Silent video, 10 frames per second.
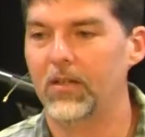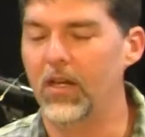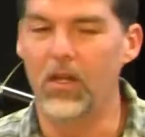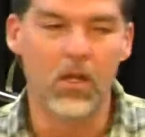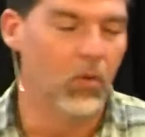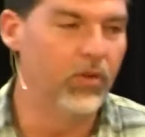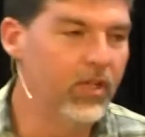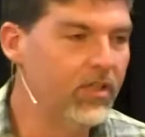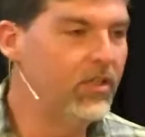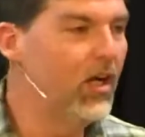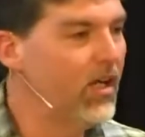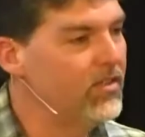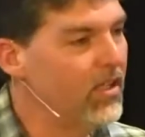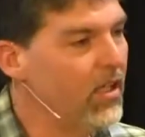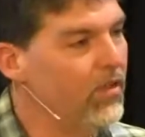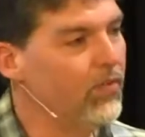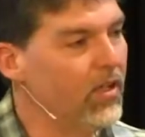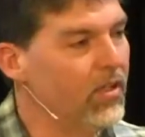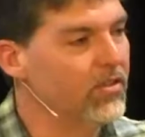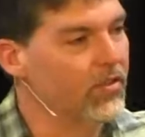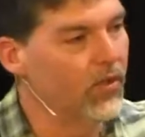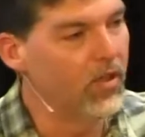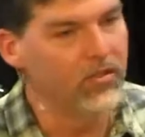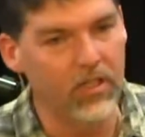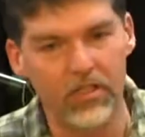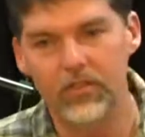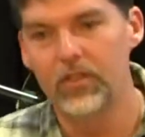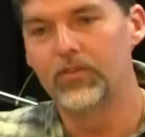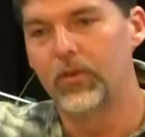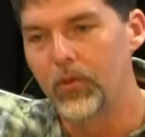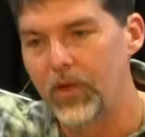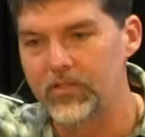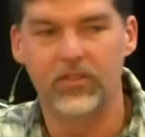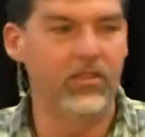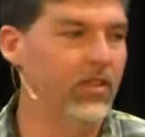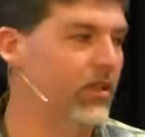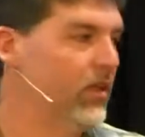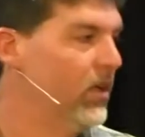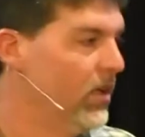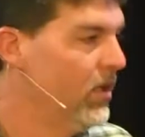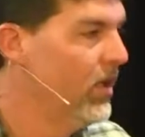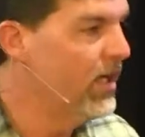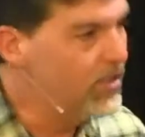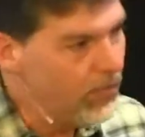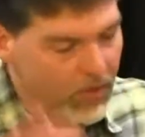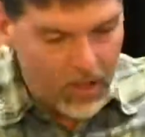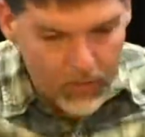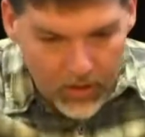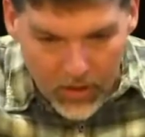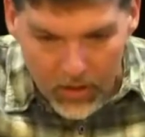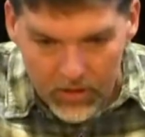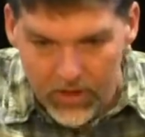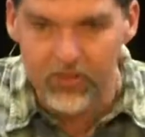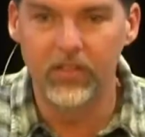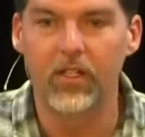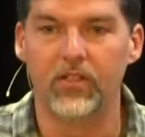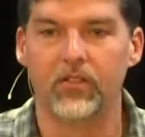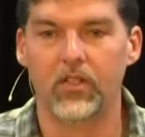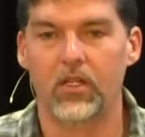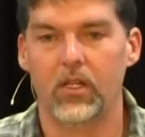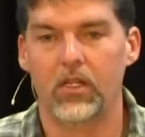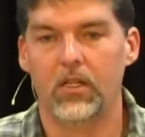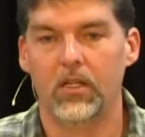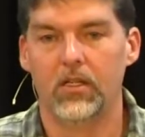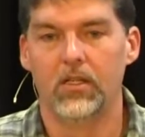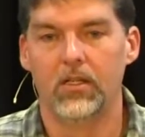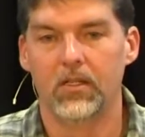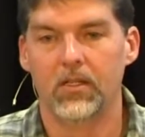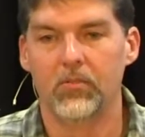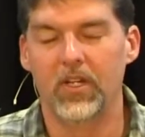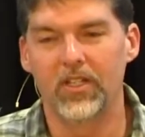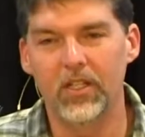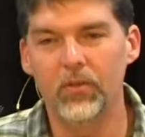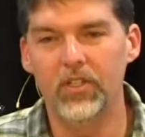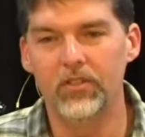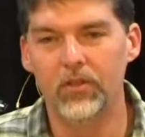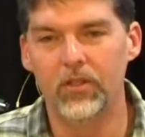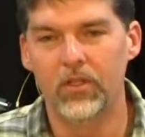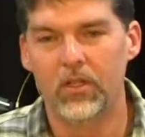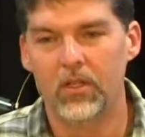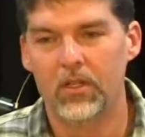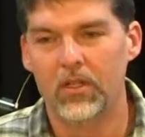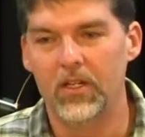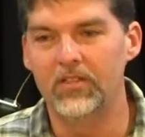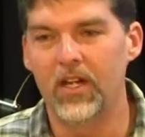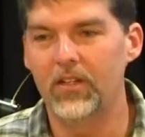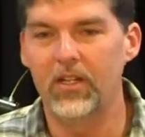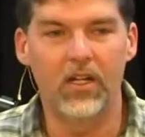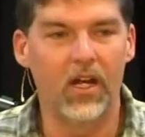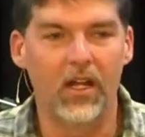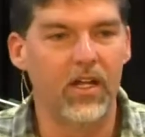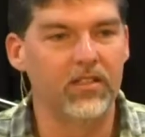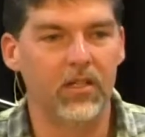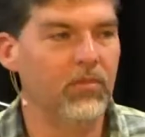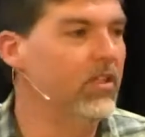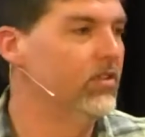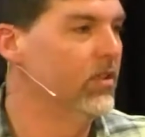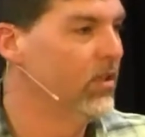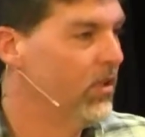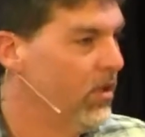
And it, well, didn't God say he forgets as far as the east is from the west? Yes, he did. As if it never occurred? Yes, he does. But can I tell you what he's doing? It's not that God has amnesia.